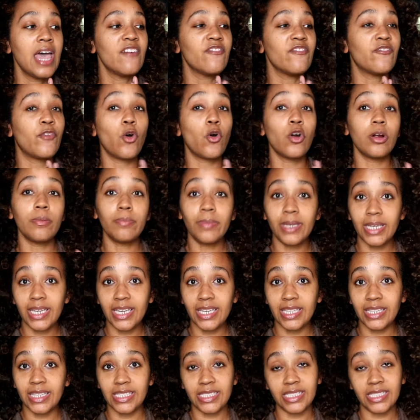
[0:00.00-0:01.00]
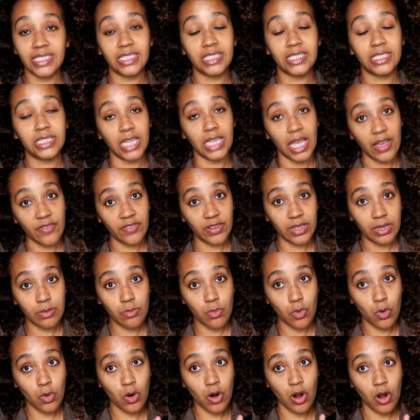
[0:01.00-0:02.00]
For me, this is definitely
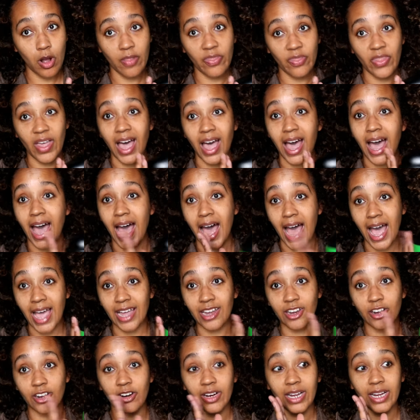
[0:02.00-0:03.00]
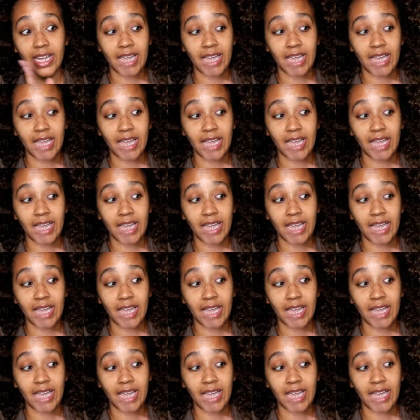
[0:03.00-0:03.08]
more on the higher